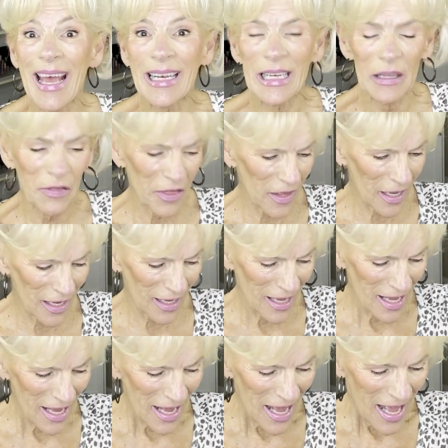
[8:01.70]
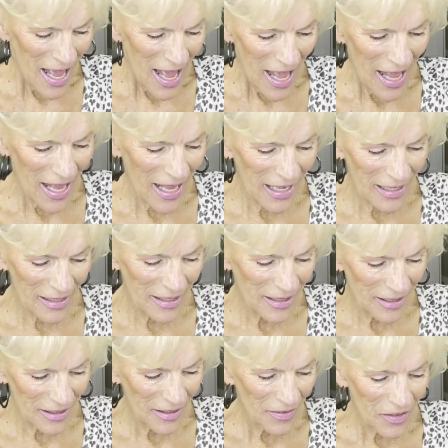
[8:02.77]
anything. And
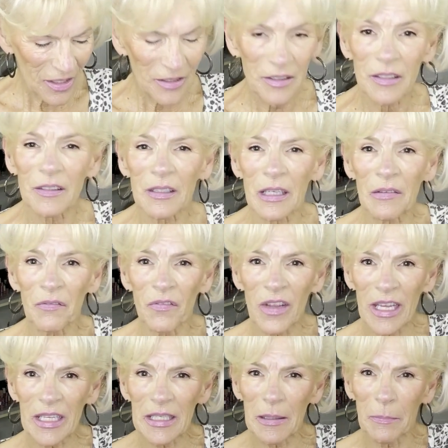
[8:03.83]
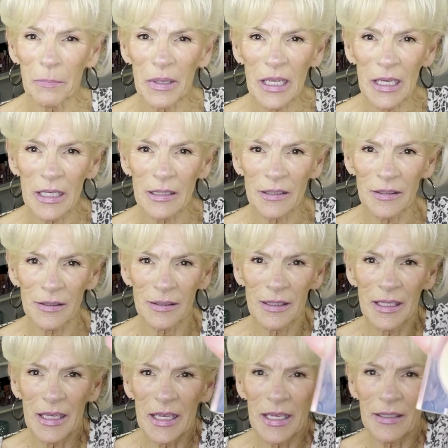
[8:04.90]
this is convenient because
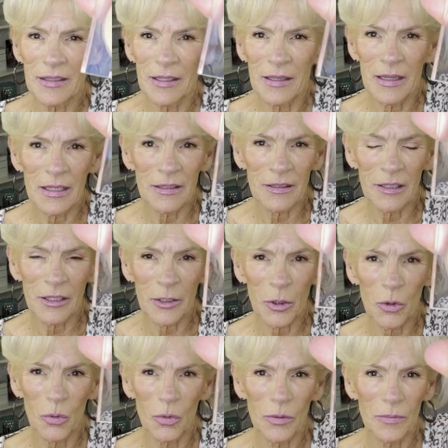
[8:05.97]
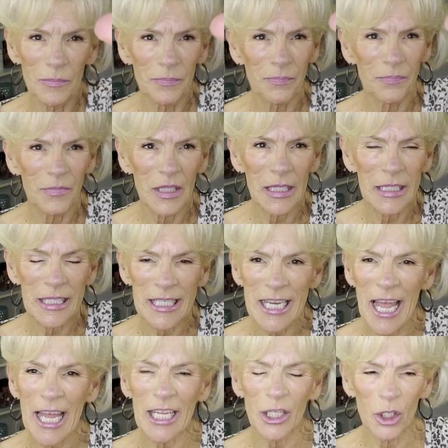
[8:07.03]
it's in this little
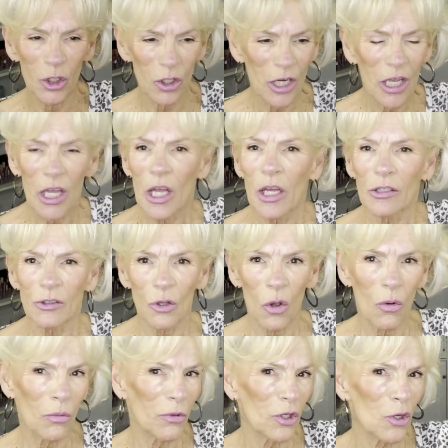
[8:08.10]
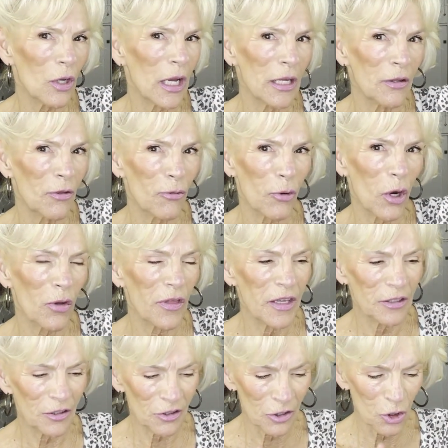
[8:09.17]
container. So you can throw
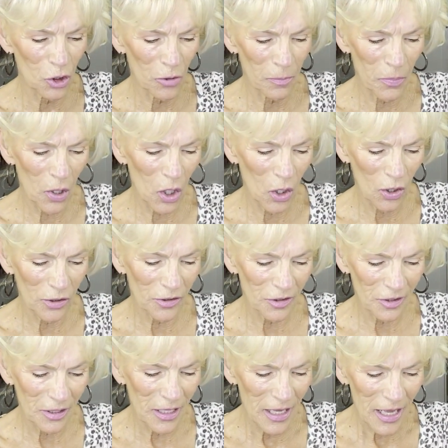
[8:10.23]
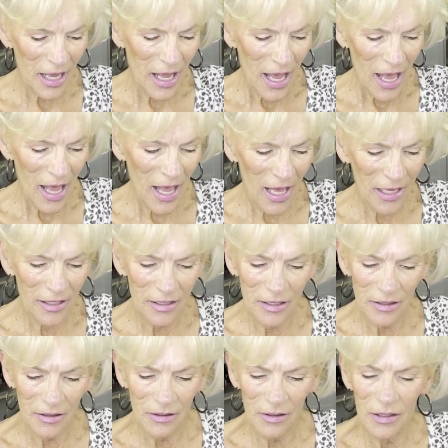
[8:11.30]
this in your purse, and
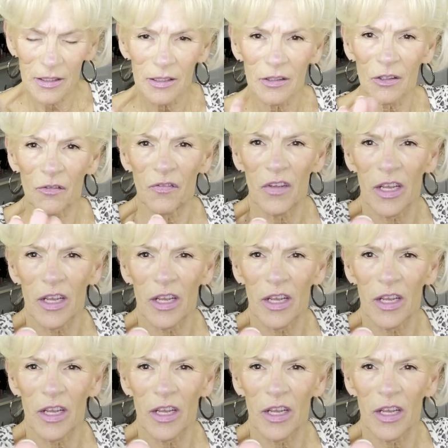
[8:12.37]
it's